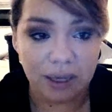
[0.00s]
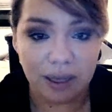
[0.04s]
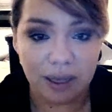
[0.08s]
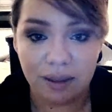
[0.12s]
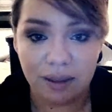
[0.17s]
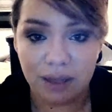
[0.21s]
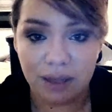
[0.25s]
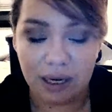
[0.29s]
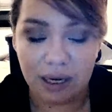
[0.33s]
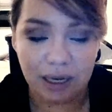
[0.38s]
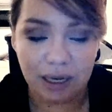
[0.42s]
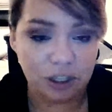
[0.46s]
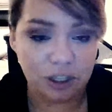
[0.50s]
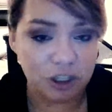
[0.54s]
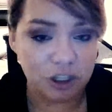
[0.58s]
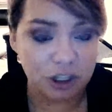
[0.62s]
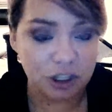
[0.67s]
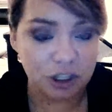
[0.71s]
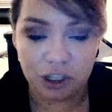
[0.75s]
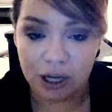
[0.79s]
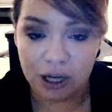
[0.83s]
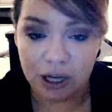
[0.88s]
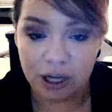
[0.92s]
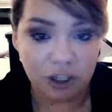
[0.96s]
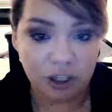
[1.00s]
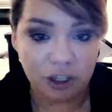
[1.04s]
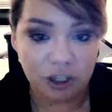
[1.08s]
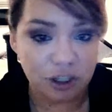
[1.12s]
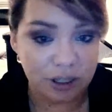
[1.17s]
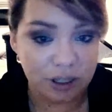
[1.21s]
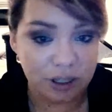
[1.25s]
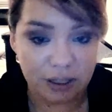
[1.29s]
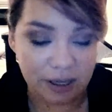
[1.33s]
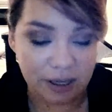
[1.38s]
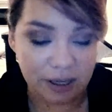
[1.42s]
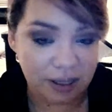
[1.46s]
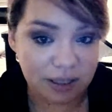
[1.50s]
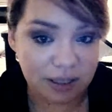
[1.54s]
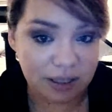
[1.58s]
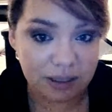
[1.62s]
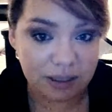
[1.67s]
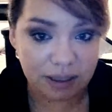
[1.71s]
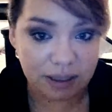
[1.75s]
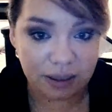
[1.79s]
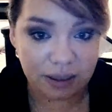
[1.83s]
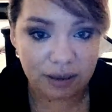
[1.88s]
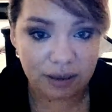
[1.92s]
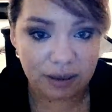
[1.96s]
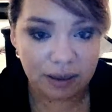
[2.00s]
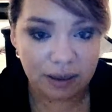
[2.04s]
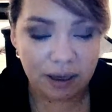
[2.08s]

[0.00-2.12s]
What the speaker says: and then it just changed in an instant.